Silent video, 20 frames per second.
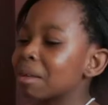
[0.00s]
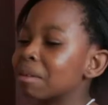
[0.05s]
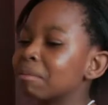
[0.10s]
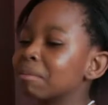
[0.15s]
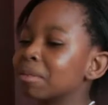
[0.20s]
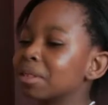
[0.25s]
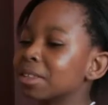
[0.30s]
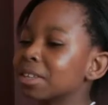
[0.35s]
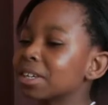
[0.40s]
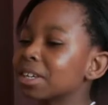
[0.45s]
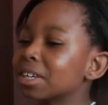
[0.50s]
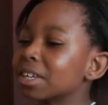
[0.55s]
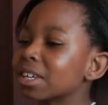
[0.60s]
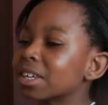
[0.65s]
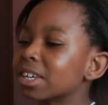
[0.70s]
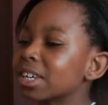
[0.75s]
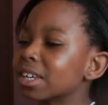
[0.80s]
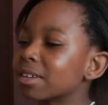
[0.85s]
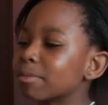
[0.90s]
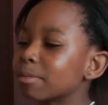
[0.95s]

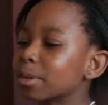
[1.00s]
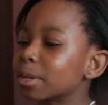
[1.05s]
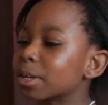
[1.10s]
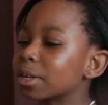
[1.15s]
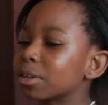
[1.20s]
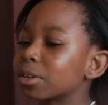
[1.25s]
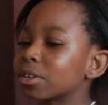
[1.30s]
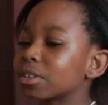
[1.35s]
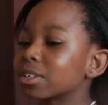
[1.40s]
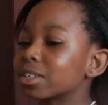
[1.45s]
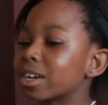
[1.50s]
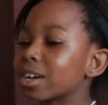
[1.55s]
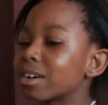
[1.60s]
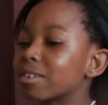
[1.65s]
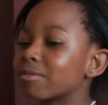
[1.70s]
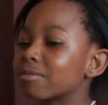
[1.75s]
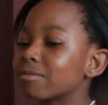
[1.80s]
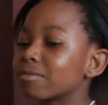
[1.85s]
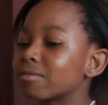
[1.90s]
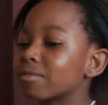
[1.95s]
Believe in
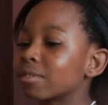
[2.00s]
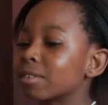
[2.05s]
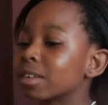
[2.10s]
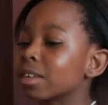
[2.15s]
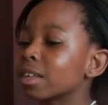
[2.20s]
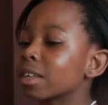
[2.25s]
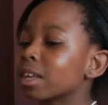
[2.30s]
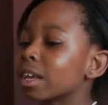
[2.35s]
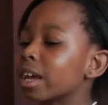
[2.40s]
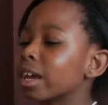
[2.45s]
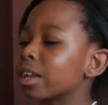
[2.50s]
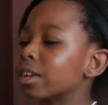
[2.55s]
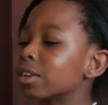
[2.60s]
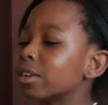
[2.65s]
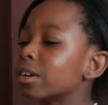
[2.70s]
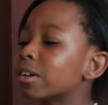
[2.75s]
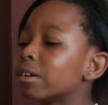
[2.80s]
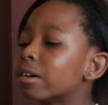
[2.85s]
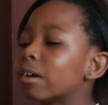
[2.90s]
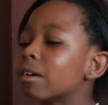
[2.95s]
yourself, and
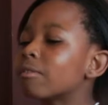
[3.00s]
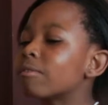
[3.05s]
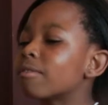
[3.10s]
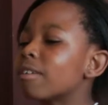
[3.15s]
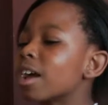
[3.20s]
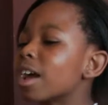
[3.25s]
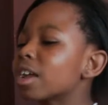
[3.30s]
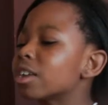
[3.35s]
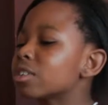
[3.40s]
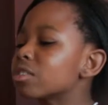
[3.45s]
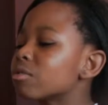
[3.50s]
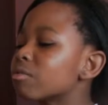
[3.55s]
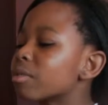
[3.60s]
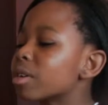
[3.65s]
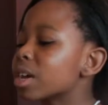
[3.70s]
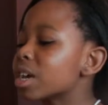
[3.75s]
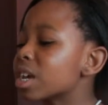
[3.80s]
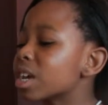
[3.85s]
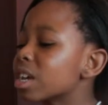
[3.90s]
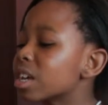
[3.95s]
you'll find your
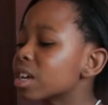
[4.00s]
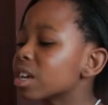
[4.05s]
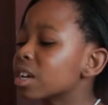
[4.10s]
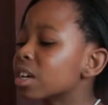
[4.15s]
way.